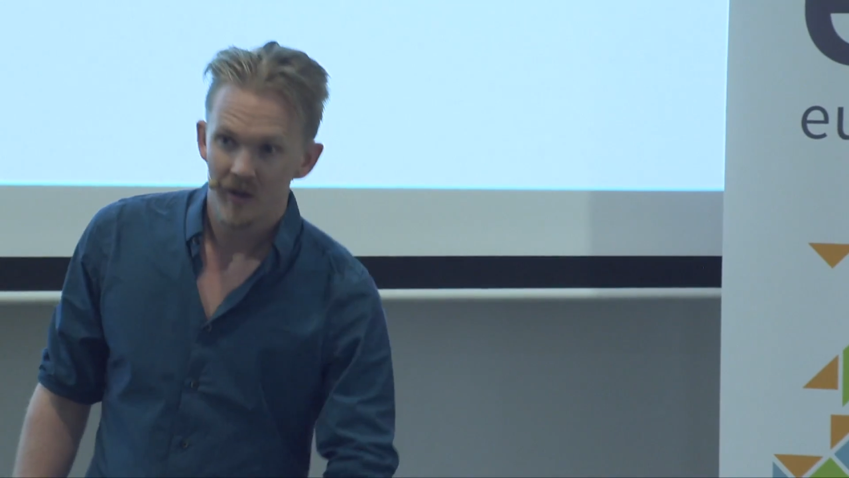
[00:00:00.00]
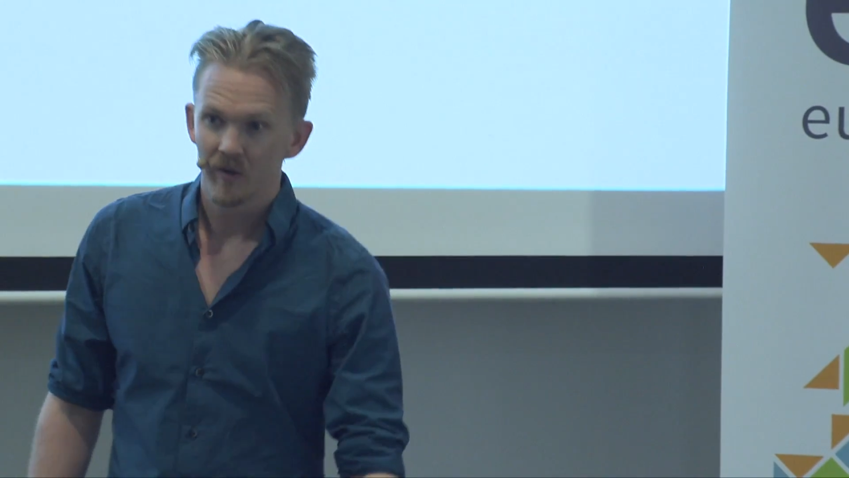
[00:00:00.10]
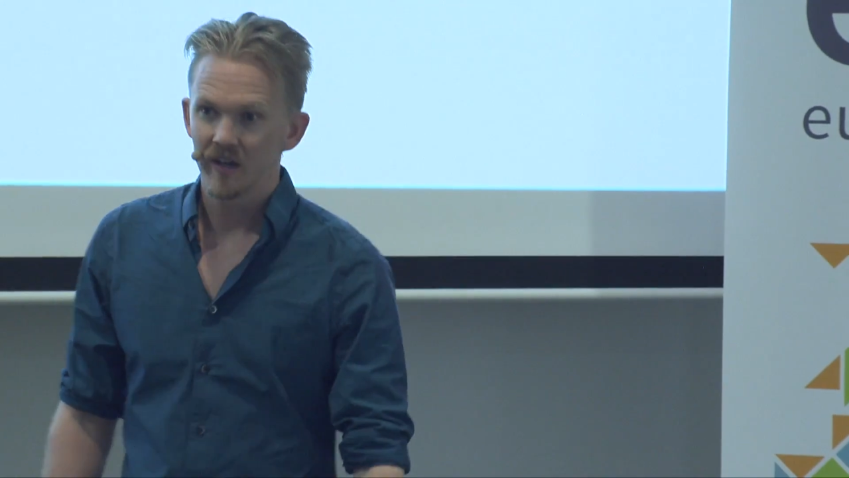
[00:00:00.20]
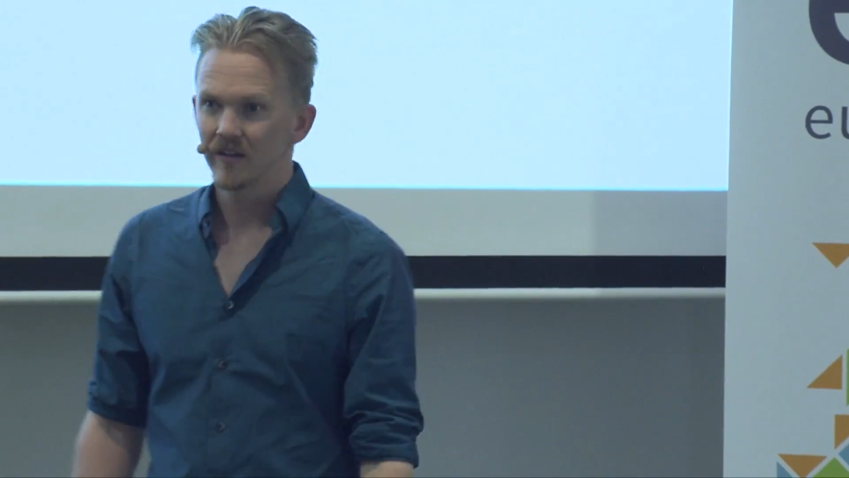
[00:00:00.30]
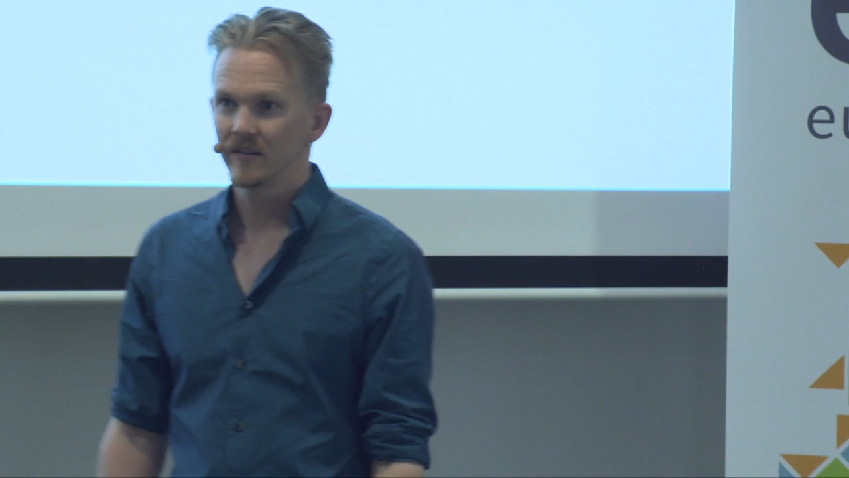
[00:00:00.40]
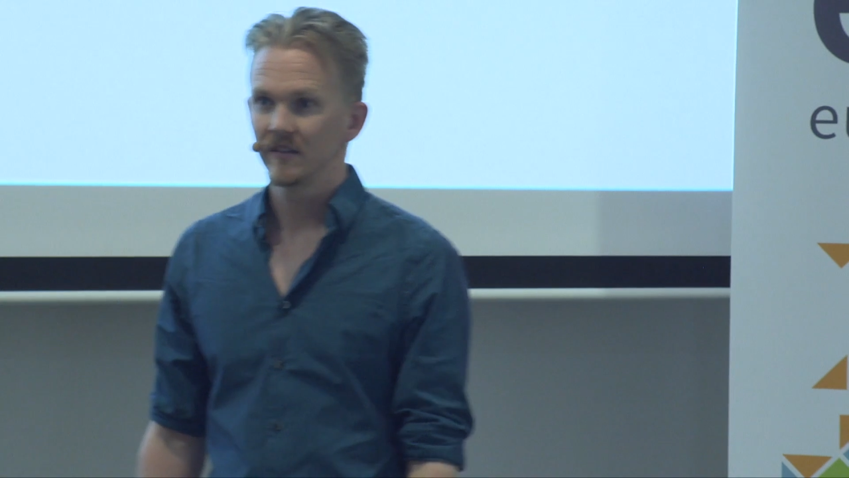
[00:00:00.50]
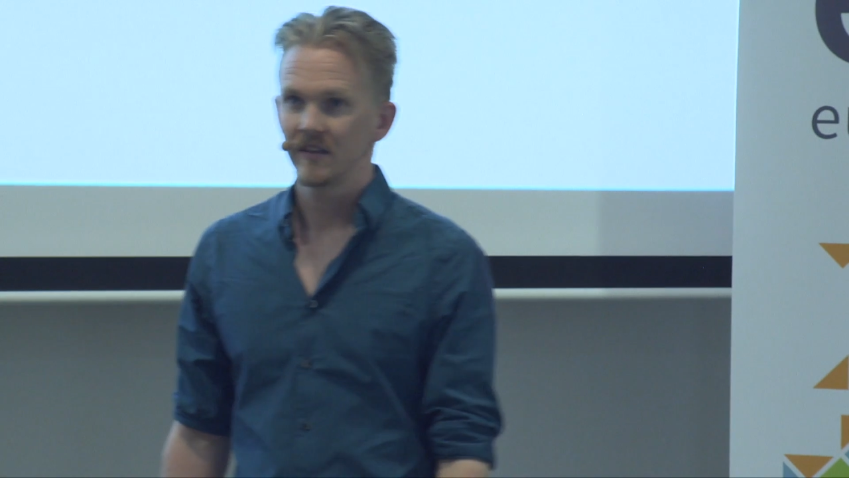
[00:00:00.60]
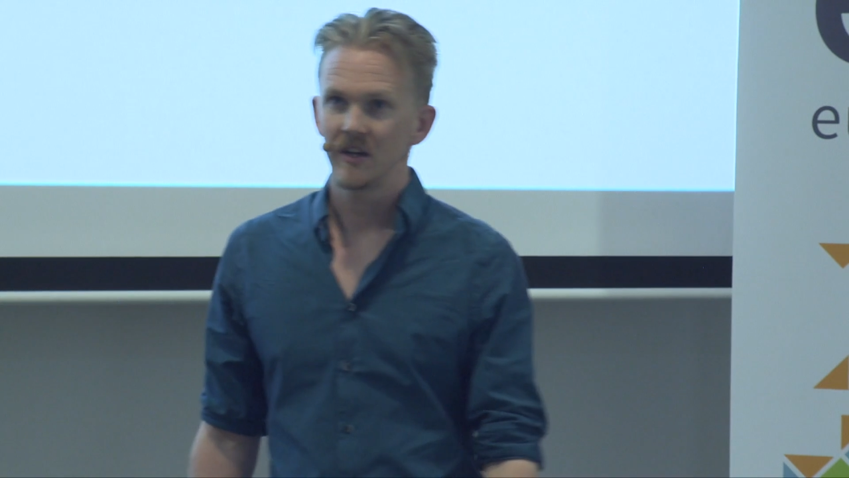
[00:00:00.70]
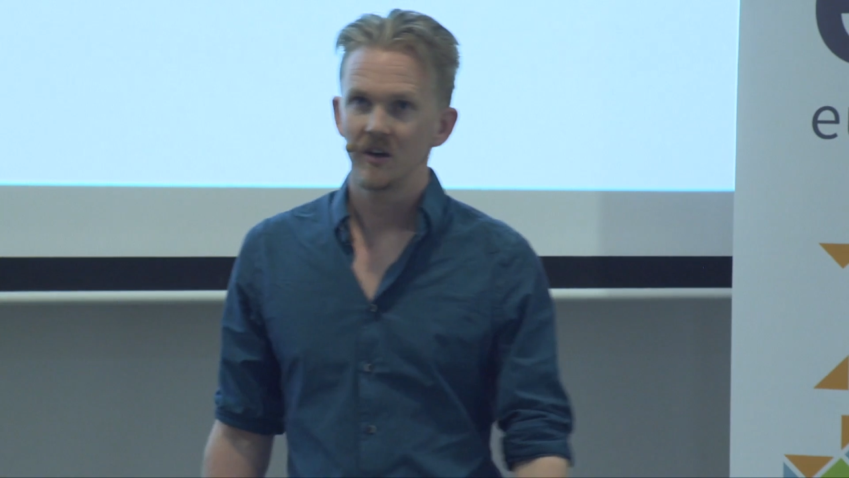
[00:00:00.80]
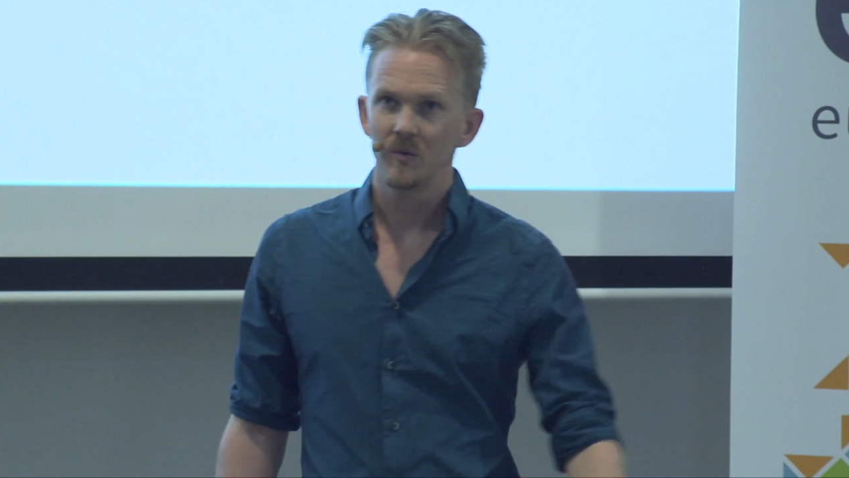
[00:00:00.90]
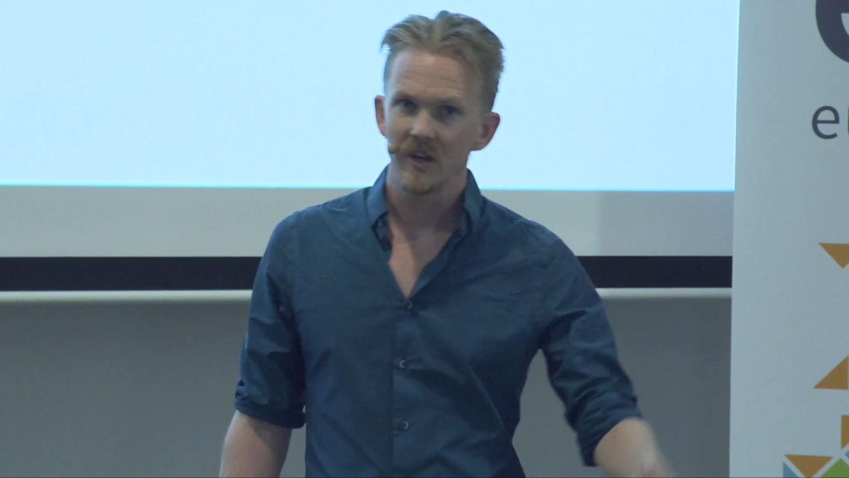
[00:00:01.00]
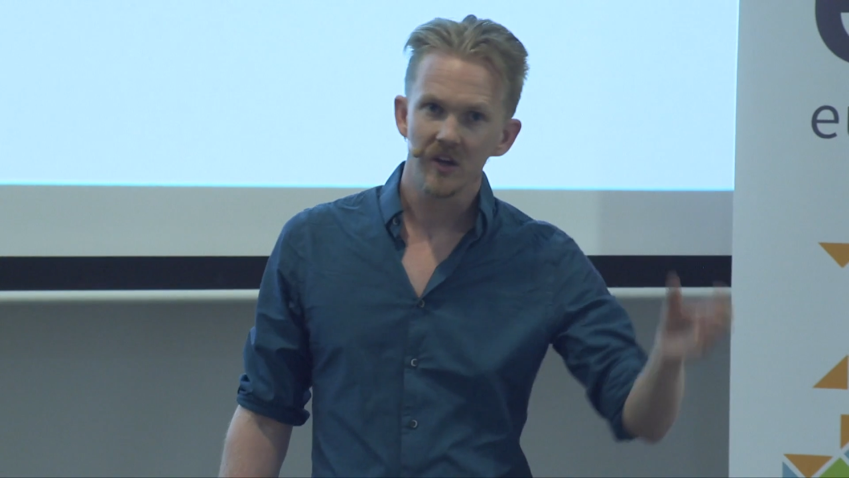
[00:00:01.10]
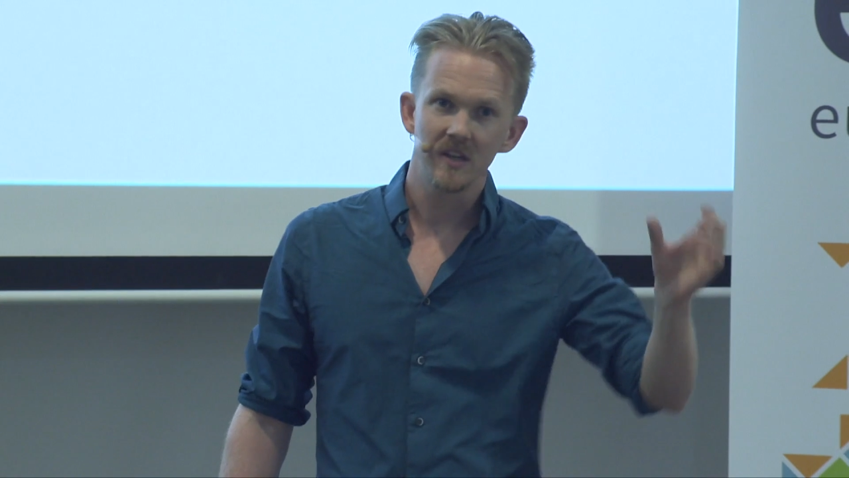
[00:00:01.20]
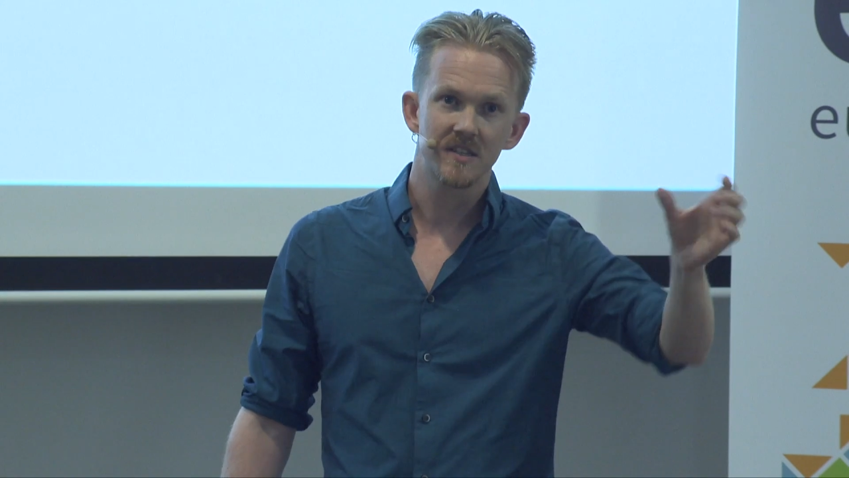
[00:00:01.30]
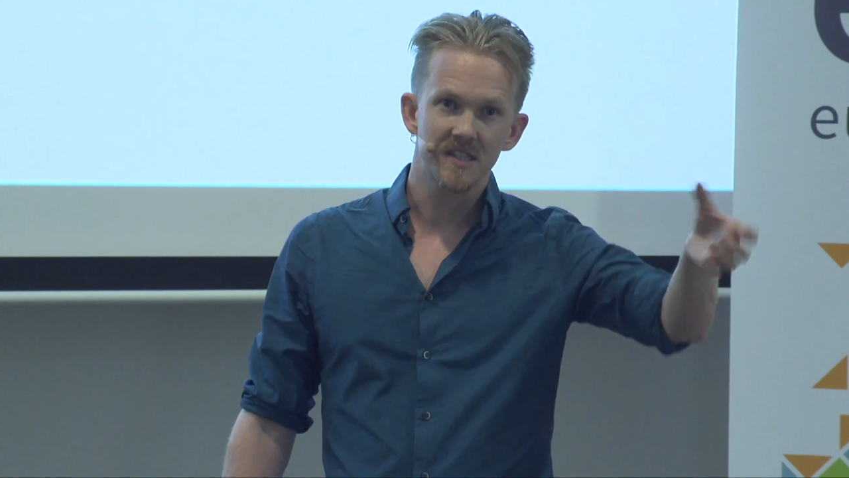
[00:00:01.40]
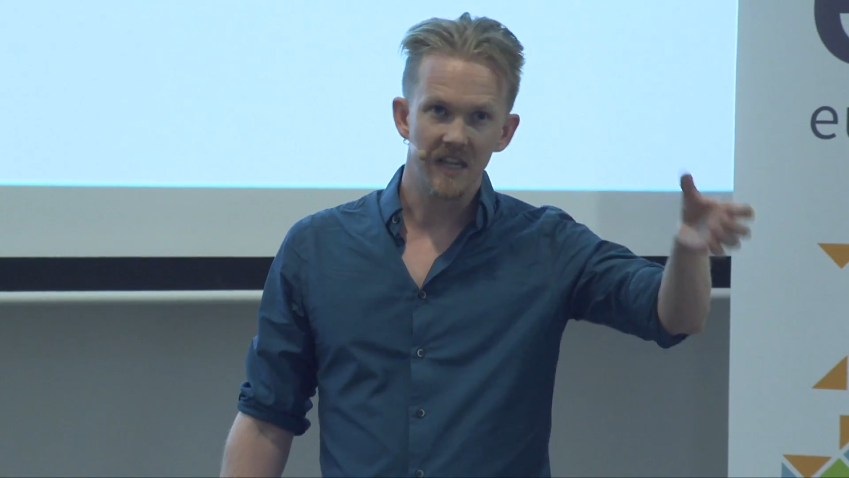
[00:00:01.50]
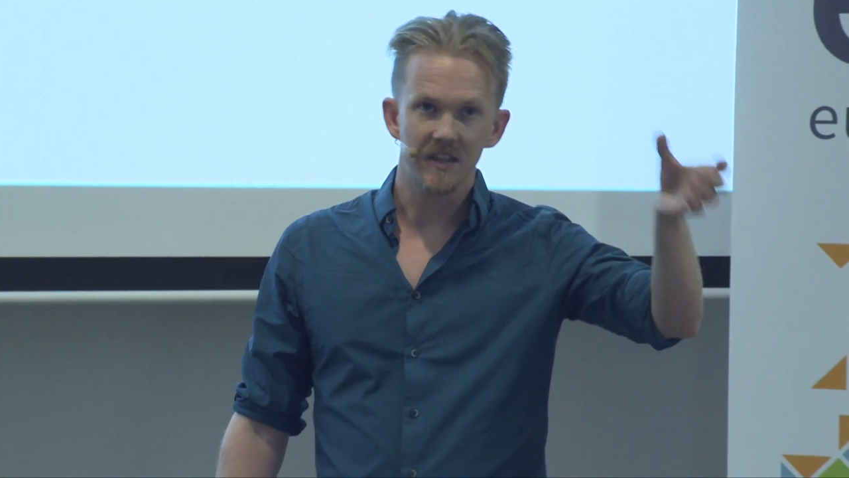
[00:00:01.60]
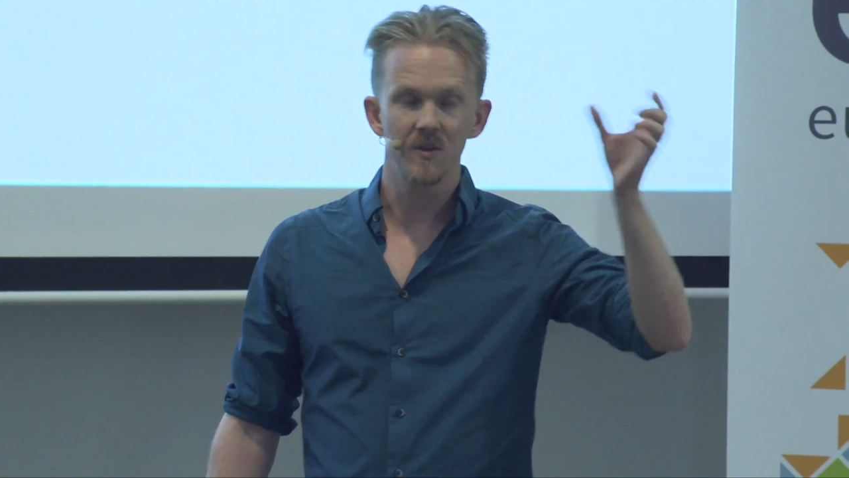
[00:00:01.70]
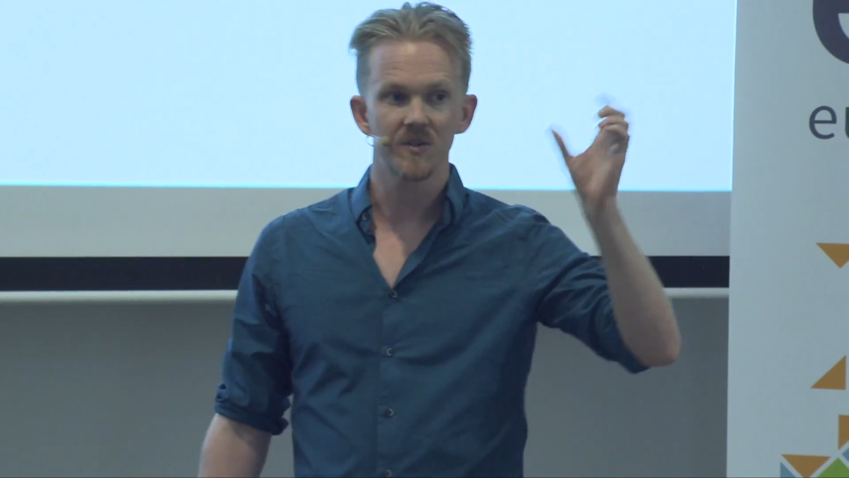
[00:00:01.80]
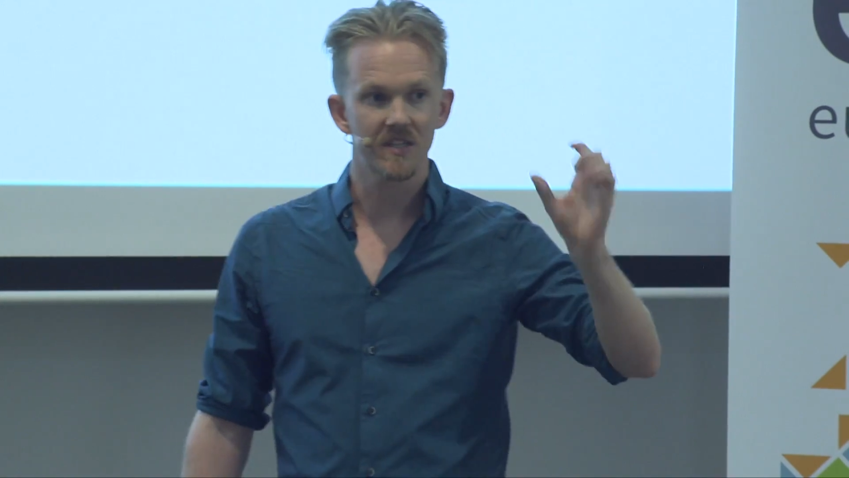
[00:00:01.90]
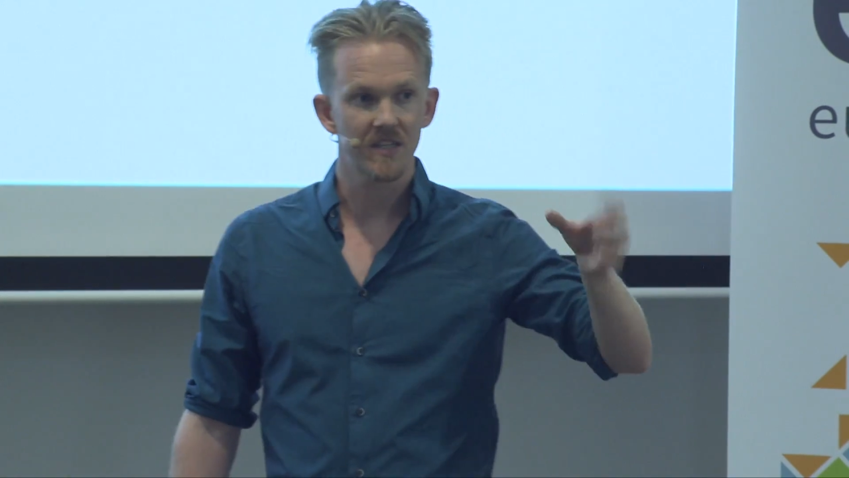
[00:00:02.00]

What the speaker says: Well, we could set those as